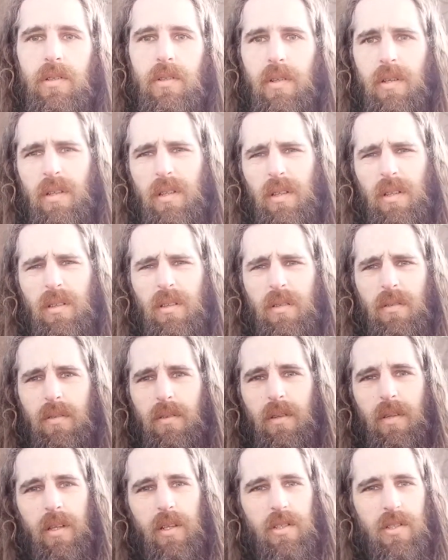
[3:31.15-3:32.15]
I think the
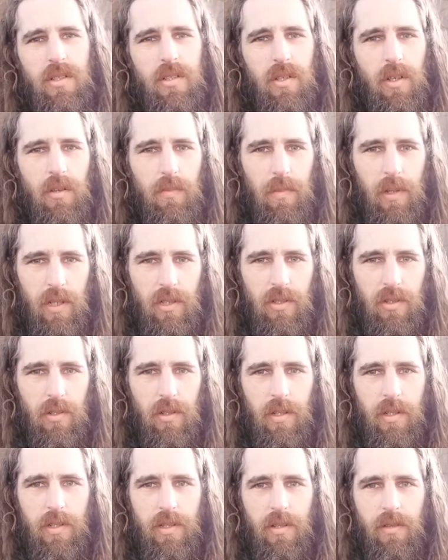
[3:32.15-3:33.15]
thing just took a picture on
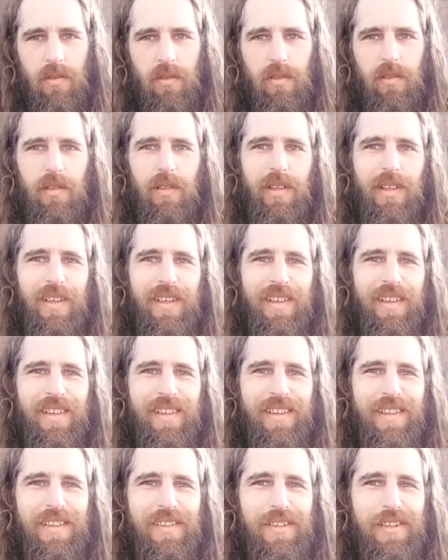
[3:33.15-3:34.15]
its own.
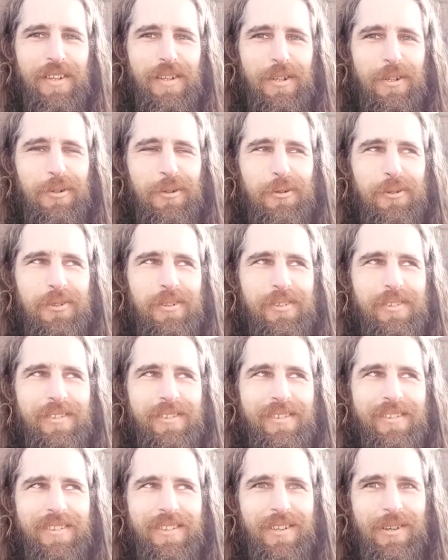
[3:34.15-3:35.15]
That's kind of cool.
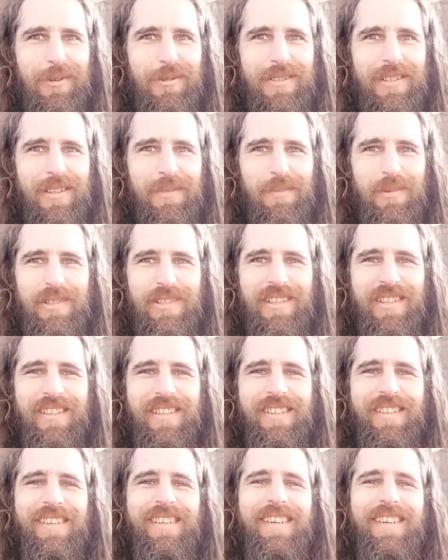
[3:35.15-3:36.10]
Ghost in the machine.